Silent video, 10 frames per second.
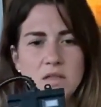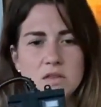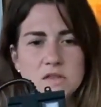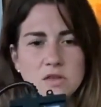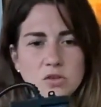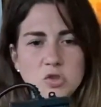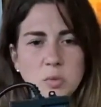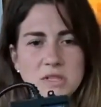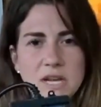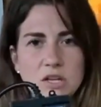the surge
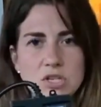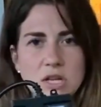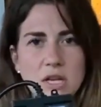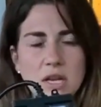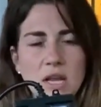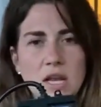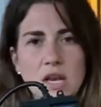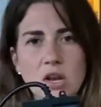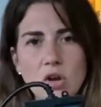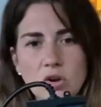protection and
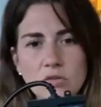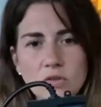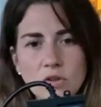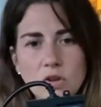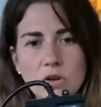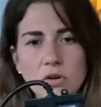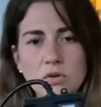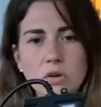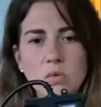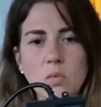an overload